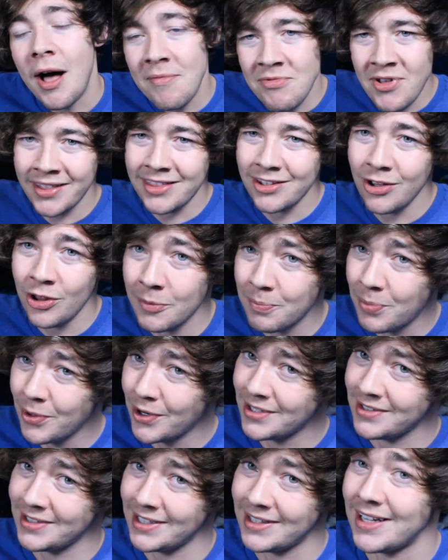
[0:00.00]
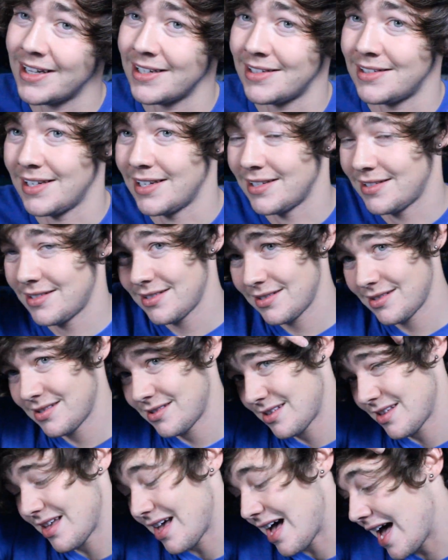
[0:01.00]
I'm not the only person that does this.
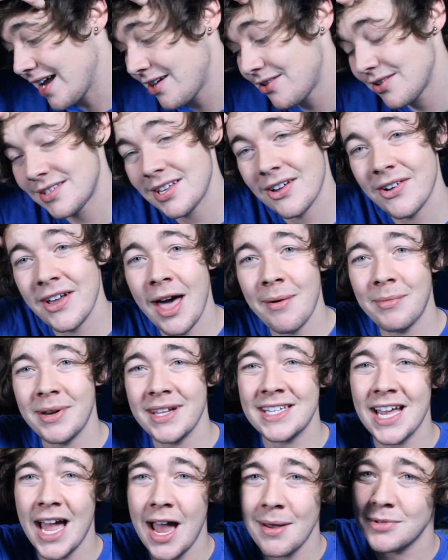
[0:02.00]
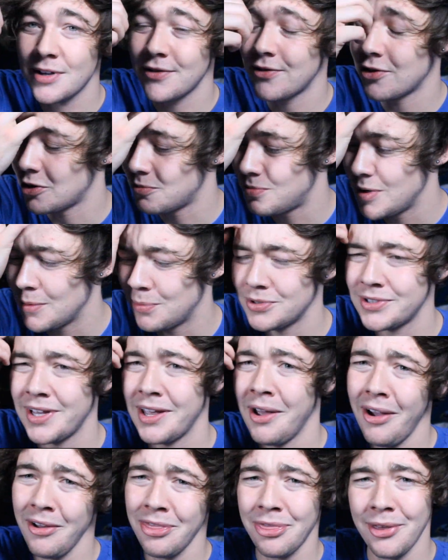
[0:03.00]
I couldn't tell you how many times I've heard people
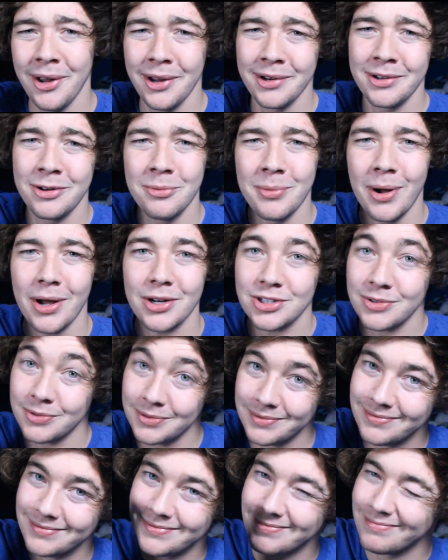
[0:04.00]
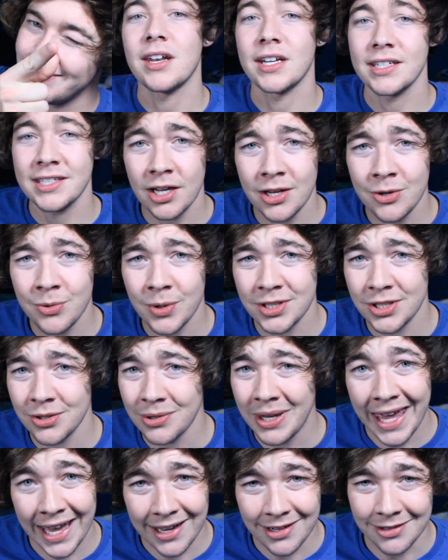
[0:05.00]
say, oh, I think too much. I'll tell you what
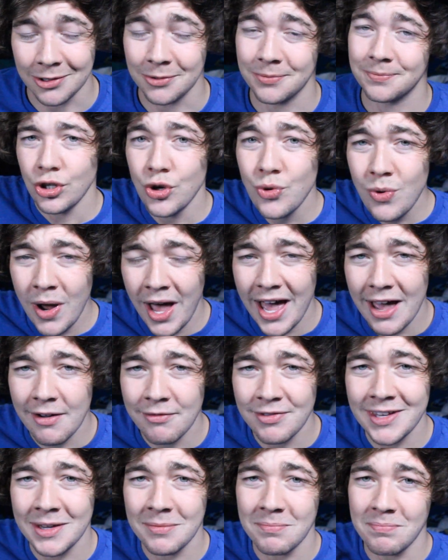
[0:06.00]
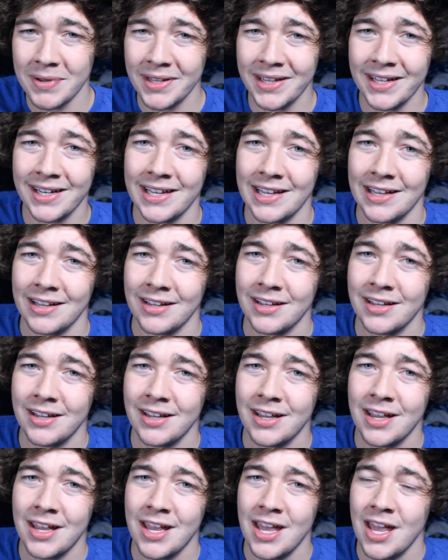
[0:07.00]
you can do. You have the ability
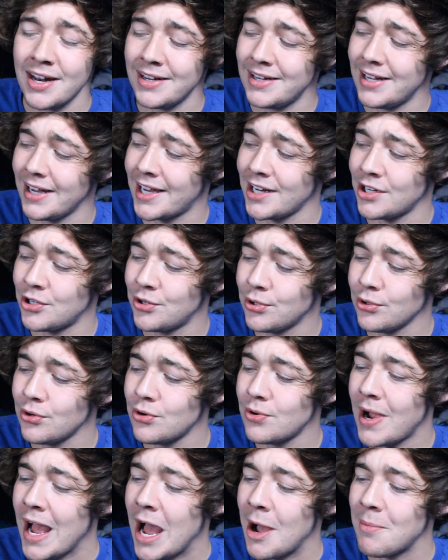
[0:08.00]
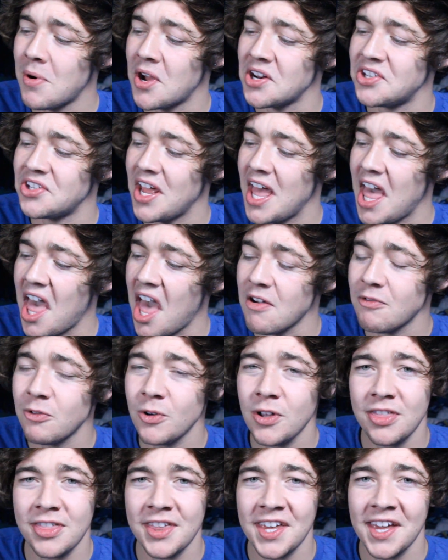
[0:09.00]
to control how much
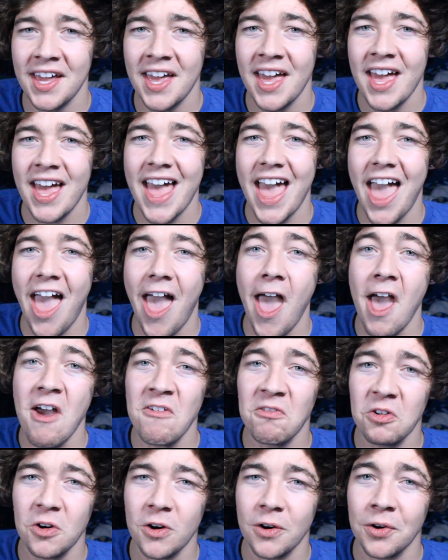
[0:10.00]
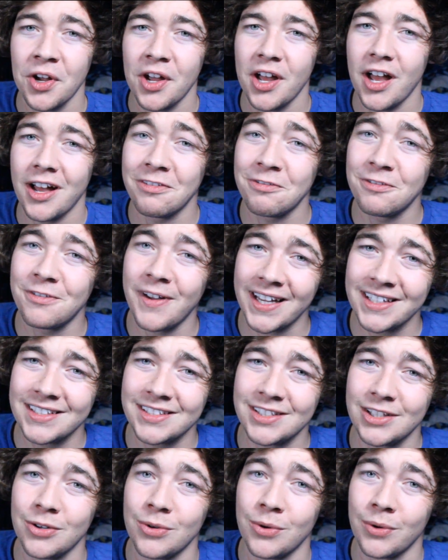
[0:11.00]
everything ever
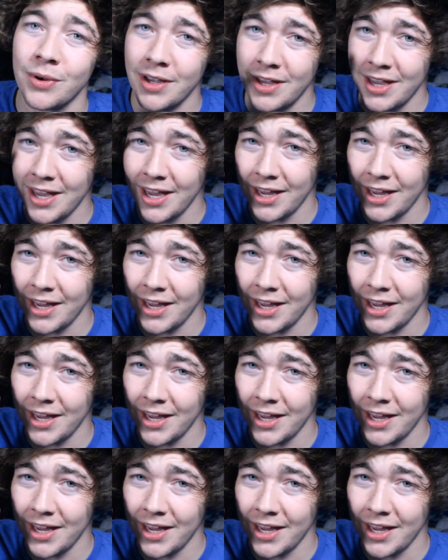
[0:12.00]
affects you